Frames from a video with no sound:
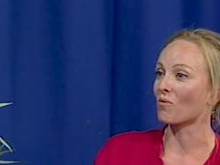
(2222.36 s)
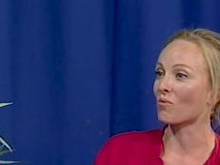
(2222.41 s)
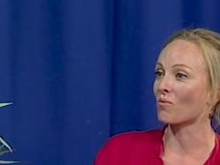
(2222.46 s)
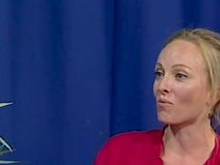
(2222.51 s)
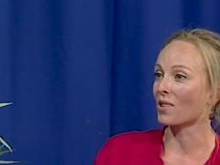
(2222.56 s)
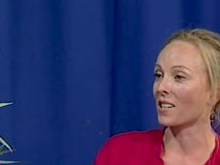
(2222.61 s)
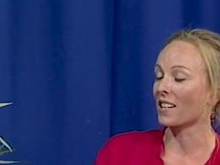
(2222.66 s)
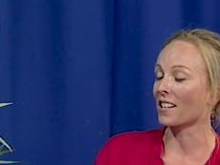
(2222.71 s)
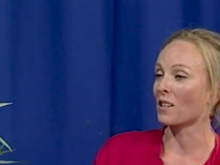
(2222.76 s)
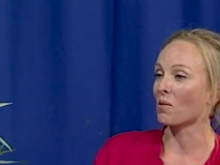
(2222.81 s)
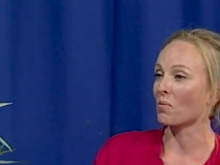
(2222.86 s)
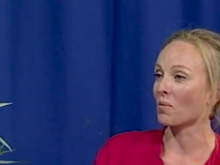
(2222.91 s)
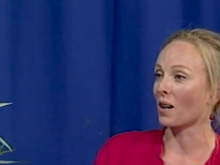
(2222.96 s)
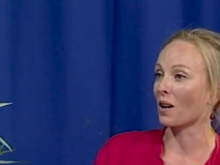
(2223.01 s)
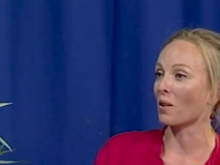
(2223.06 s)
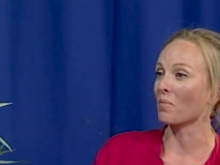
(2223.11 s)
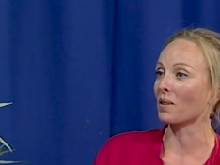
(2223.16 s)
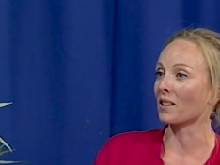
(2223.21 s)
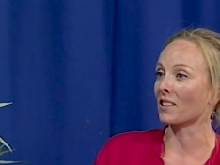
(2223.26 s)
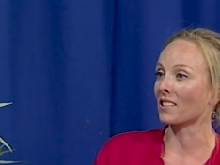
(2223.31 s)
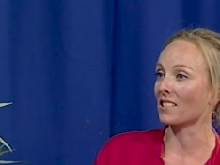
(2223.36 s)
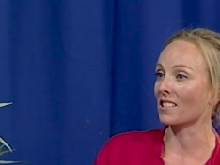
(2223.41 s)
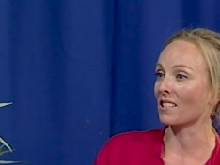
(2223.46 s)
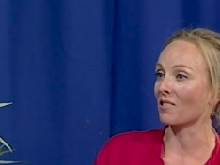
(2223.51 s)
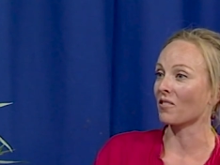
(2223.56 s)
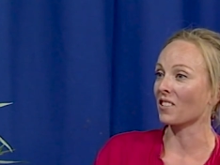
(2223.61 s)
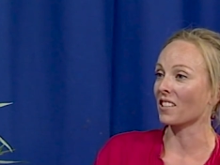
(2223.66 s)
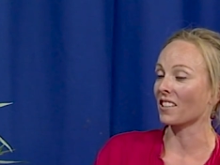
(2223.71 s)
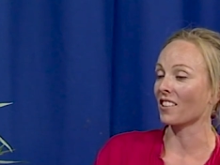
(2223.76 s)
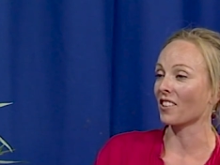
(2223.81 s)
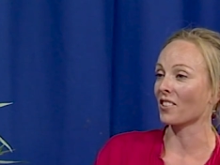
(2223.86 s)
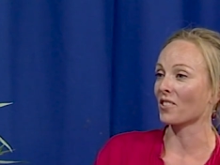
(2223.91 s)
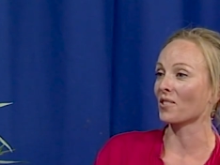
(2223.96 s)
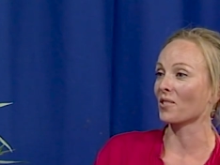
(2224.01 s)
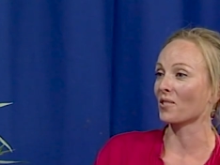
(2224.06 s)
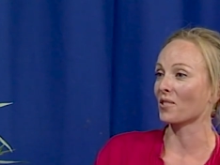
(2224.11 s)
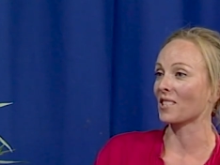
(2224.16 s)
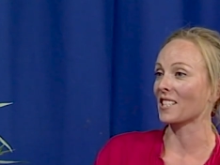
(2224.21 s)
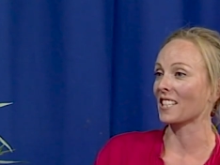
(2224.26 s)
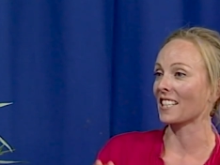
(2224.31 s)
it really well because if it
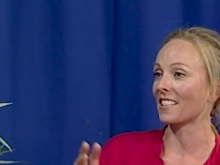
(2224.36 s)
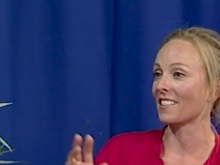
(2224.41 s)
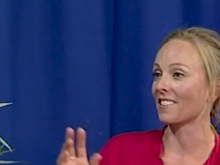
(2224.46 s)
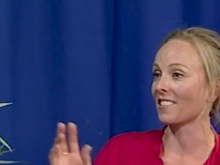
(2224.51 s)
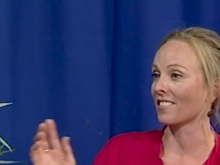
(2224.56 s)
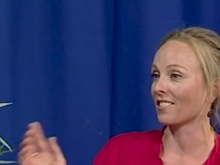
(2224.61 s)
goes on to